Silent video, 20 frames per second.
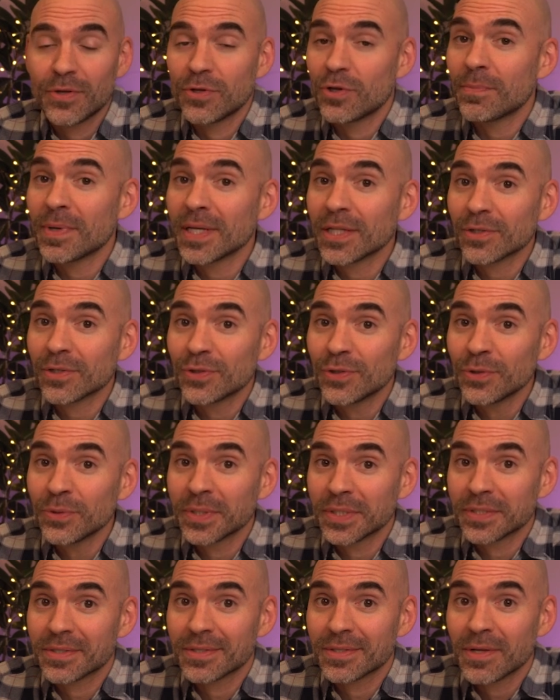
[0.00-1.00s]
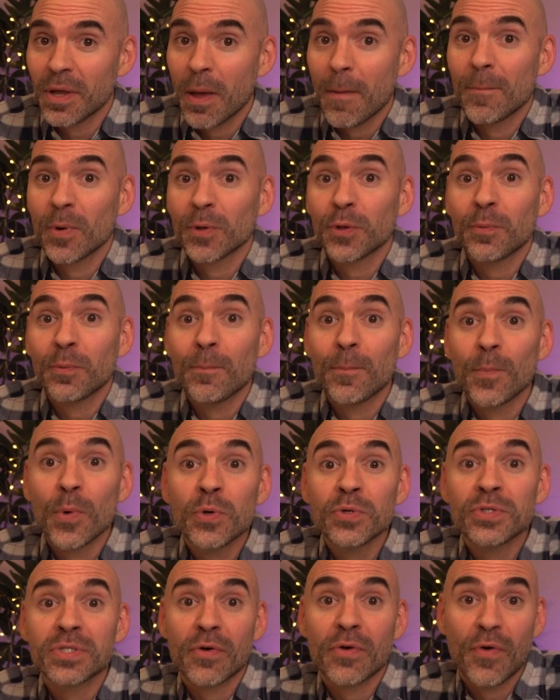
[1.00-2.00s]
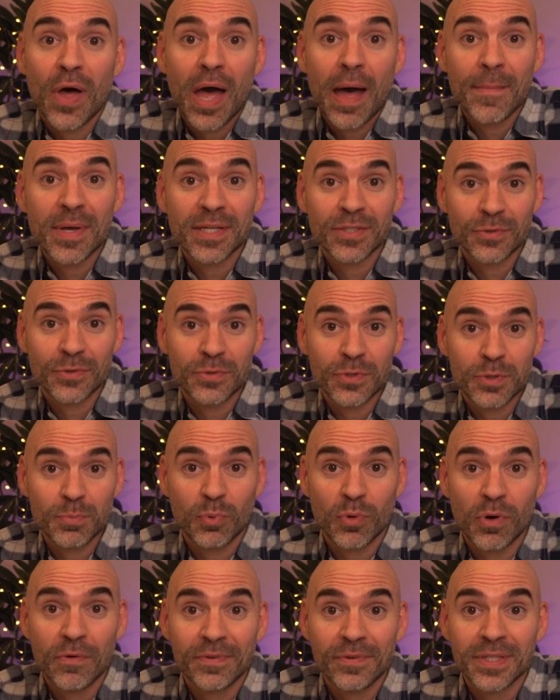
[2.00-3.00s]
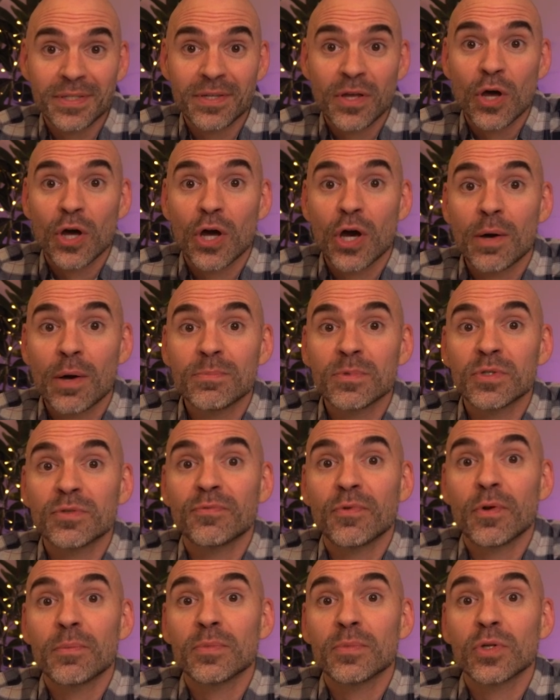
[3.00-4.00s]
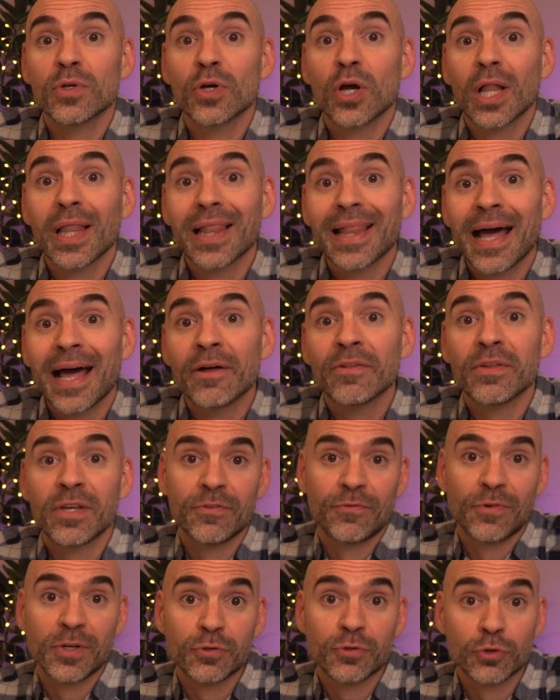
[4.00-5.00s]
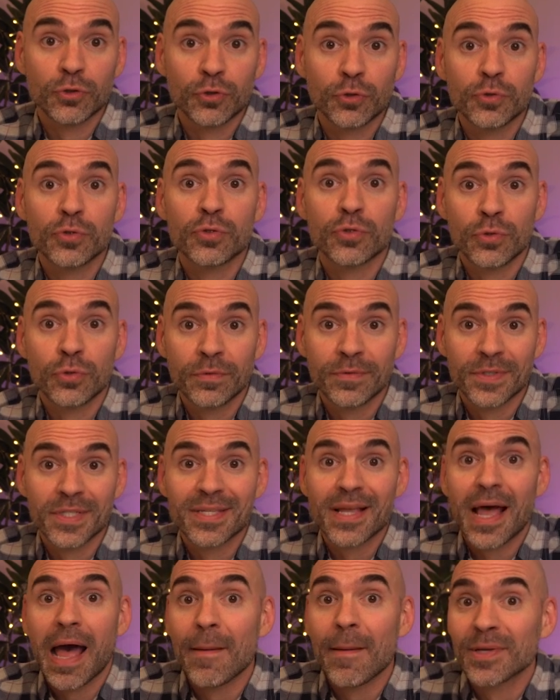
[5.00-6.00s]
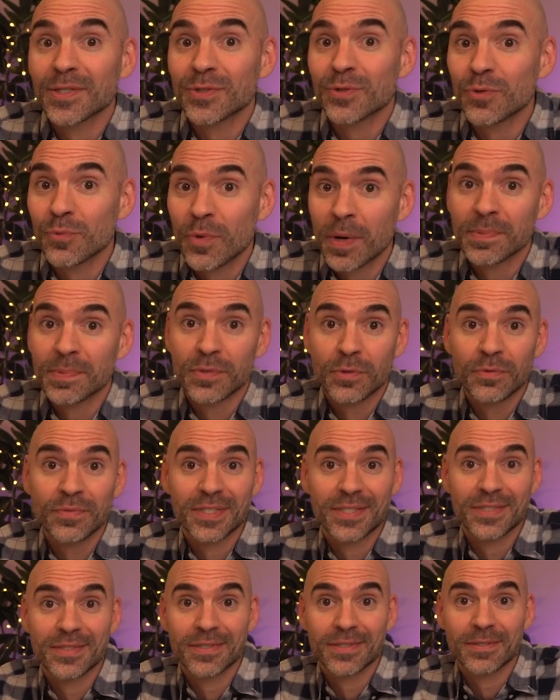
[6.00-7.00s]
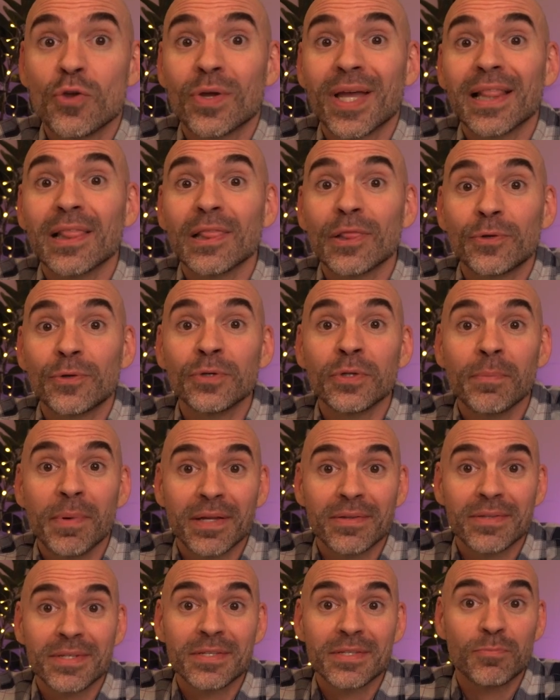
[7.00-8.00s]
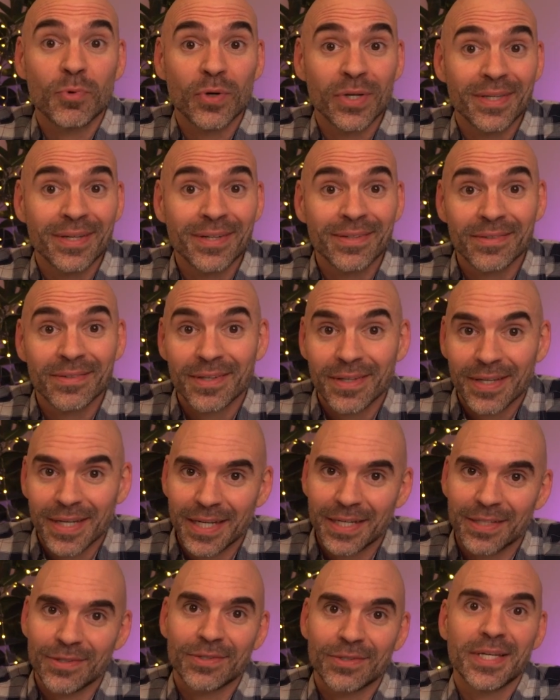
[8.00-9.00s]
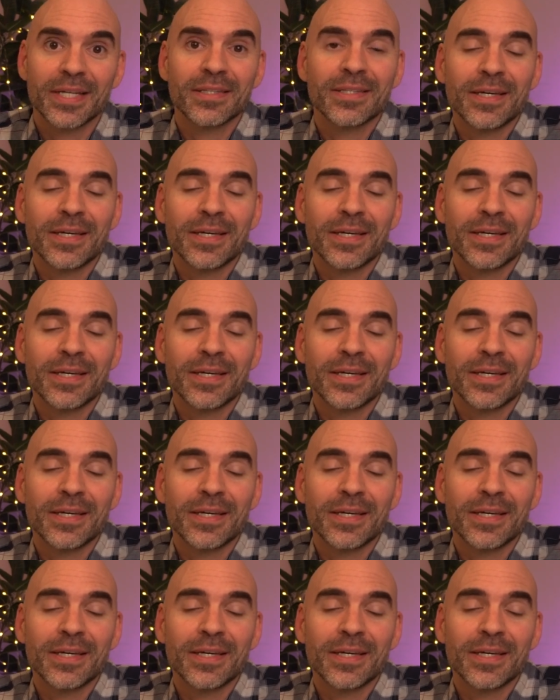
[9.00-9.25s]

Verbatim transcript: you may not notice, but most of Amazon's profit comes from the cloud infrastructure service, Amazon Web Services. Services. You can learn about this breakdown in the ten